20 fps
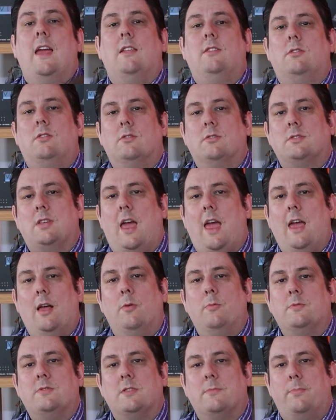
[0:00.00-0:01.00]
It does
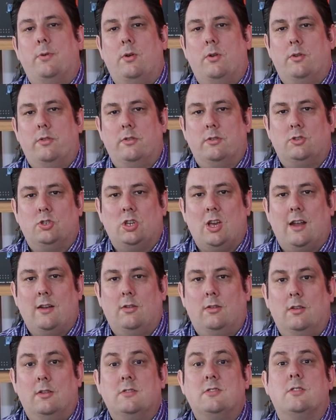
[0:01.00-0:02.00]
help support the
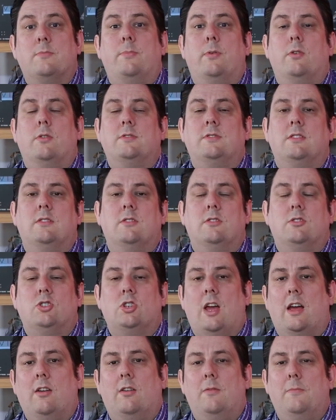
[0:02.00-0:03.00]
channel, and supporting the
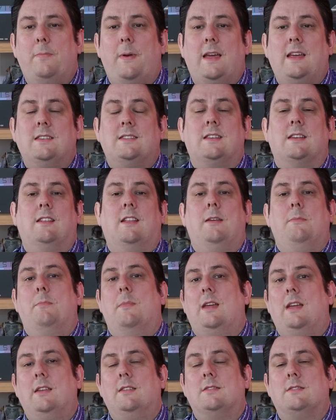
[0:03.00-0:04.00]
channel basically
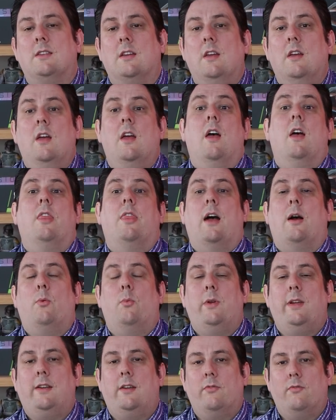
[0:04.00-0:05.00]
means that
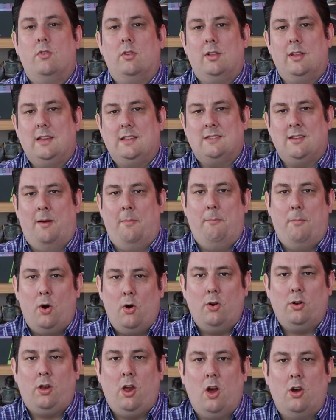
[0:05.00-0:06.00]
we can release
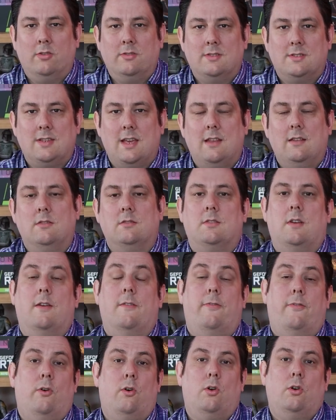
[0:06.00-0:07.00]
more content
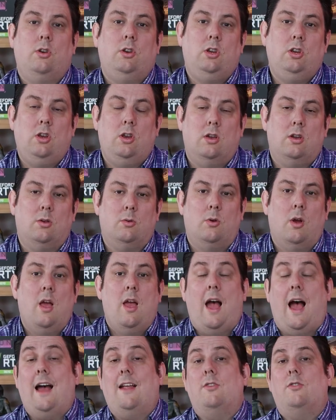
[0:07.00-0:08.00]
for you
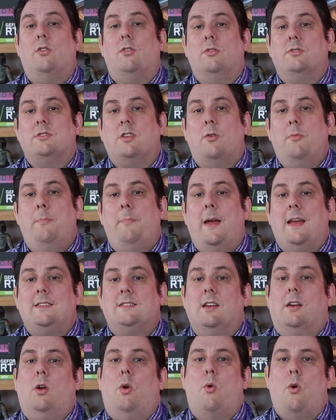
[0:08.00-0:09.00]
and also
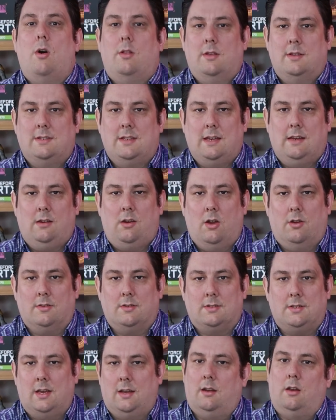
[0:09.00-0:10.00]
better quality
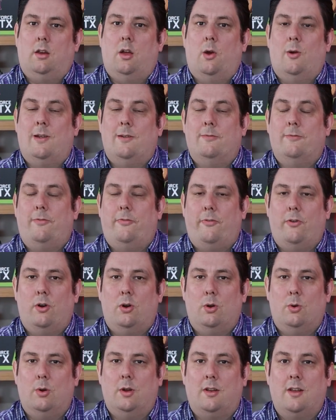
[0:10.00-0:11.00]
content going
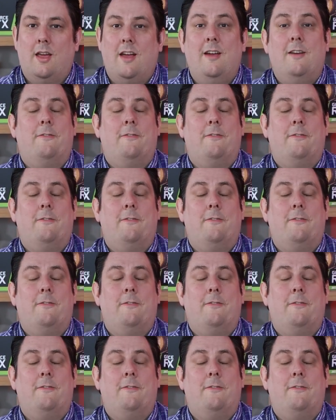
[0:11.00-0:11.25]
forward.